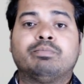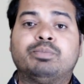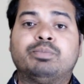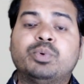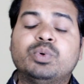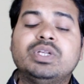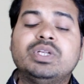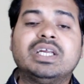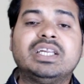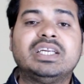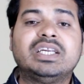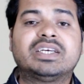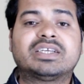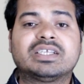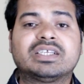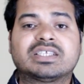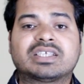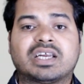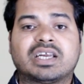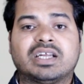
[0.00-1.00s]
boolean
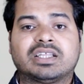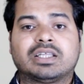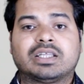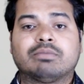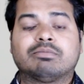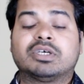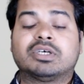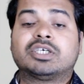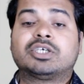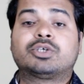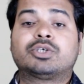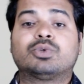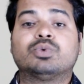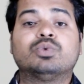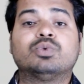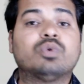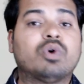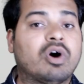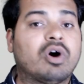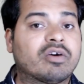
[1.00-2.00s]
literals are nothing but
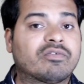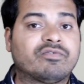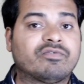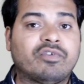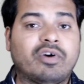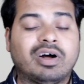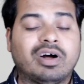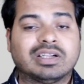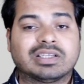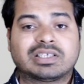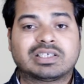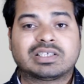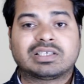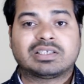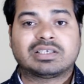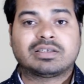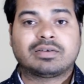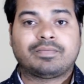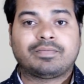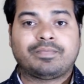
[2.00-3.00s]
true or
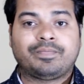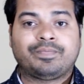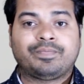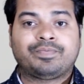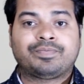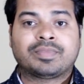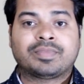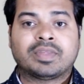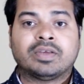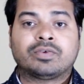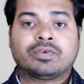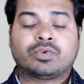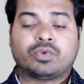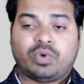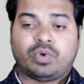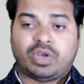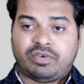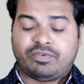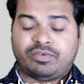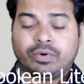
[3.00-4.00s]
false
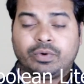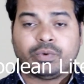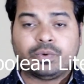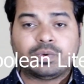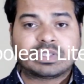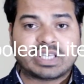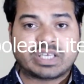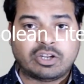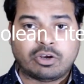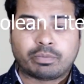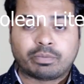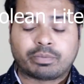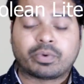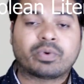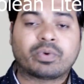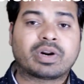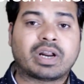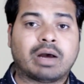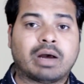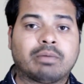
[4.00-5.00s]
so if you use in your
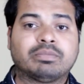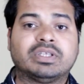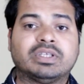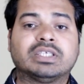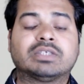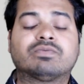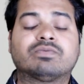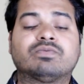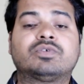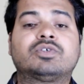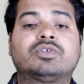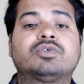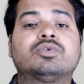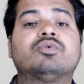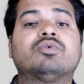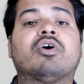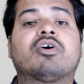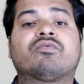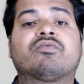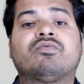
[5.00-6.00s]
program these
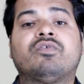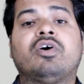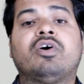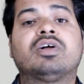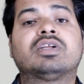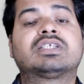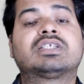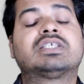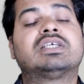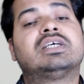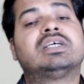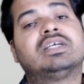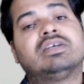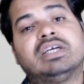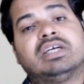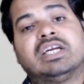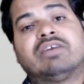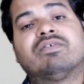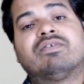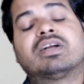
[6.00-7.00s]
true or false
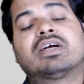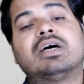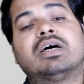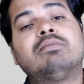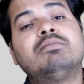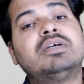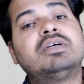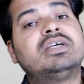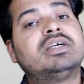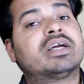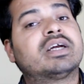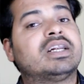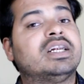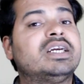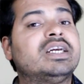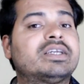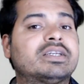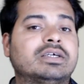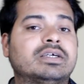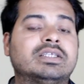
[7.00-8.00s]
it will come under
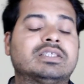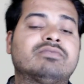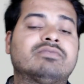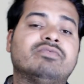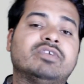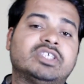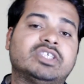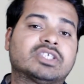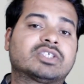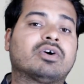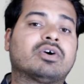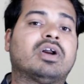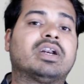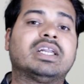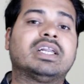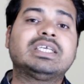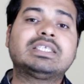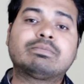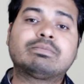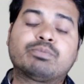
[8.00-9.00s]
literals which is called
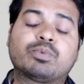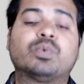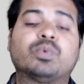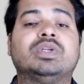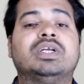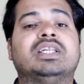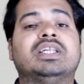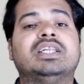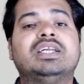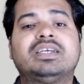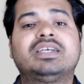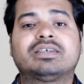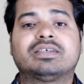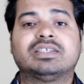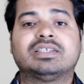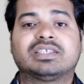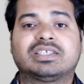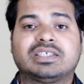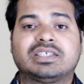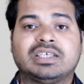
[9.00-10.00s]
as boolean
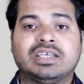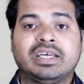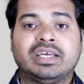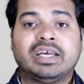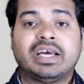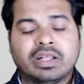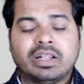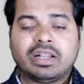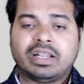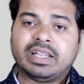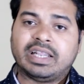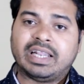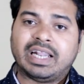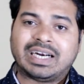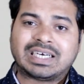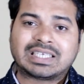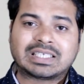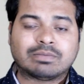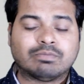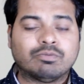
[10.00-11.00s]
literals
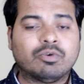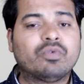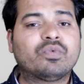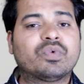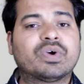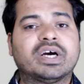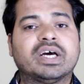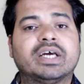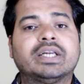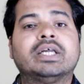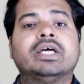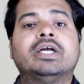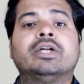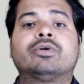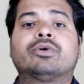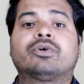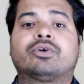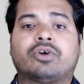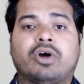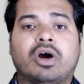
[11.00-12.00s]
let's move ahead
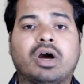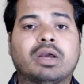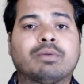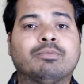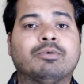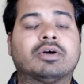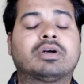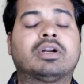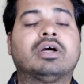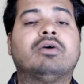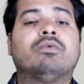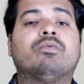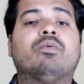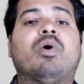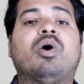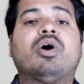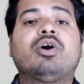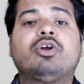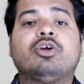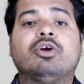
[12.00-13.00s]
to talk about
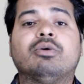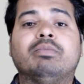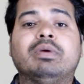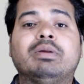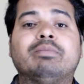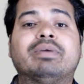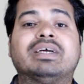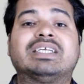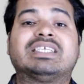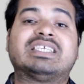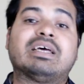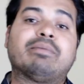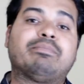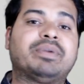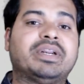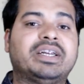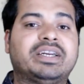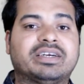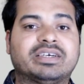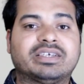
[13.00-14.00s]
what do you mean by
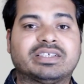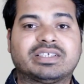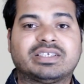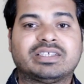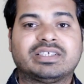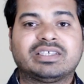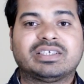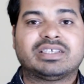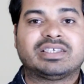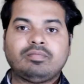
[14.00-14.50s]
separators